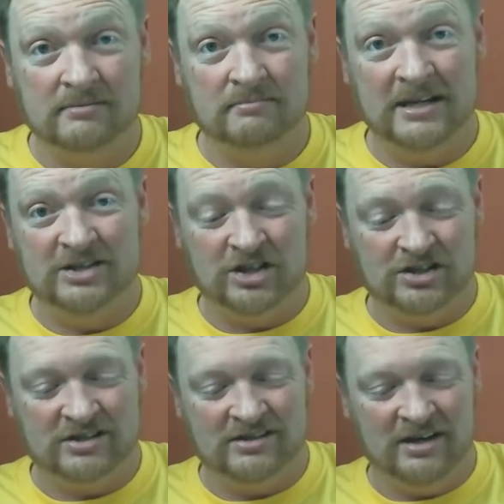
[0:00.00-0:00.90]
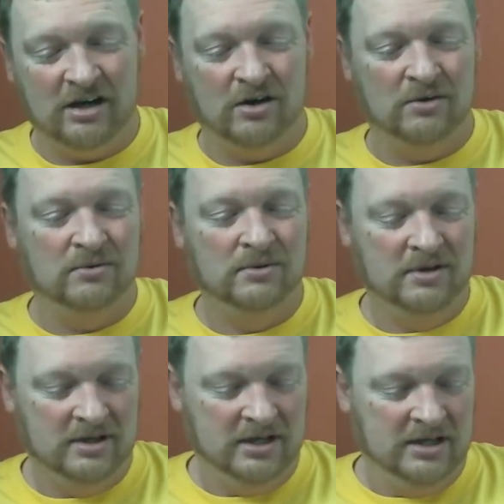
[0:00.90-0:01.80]
Me just, you know,
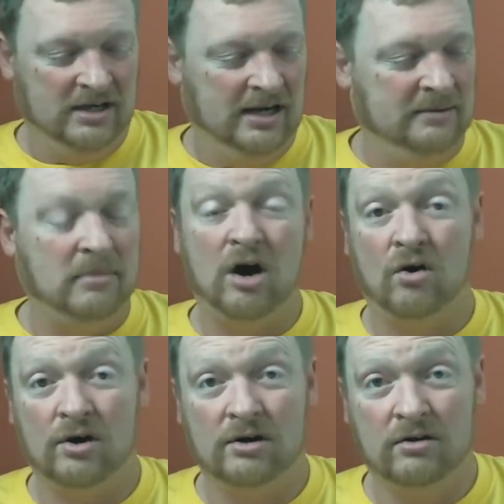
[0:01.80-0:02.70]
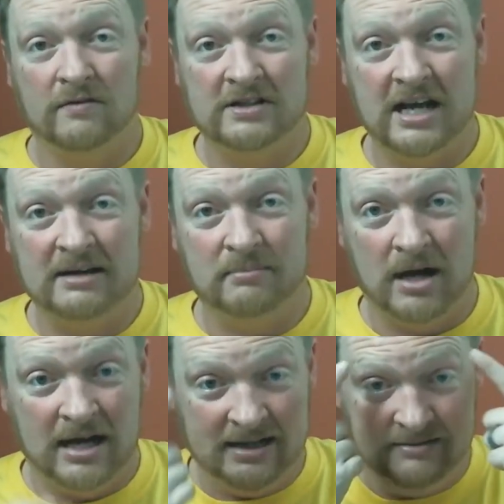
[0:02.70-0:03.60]
letting my heart overtake
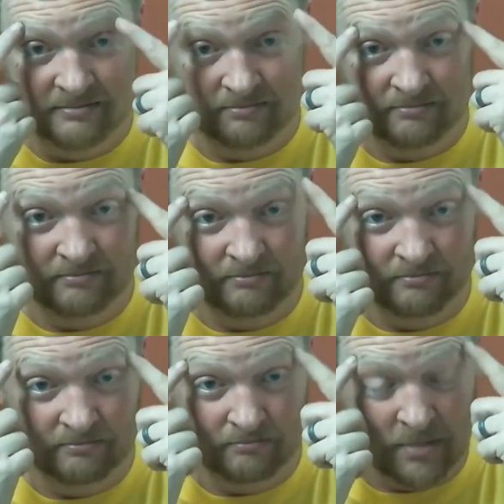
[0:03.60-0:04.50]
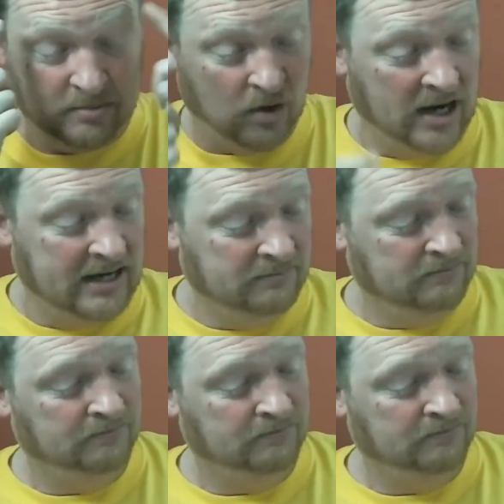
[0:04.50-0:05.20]
my brain.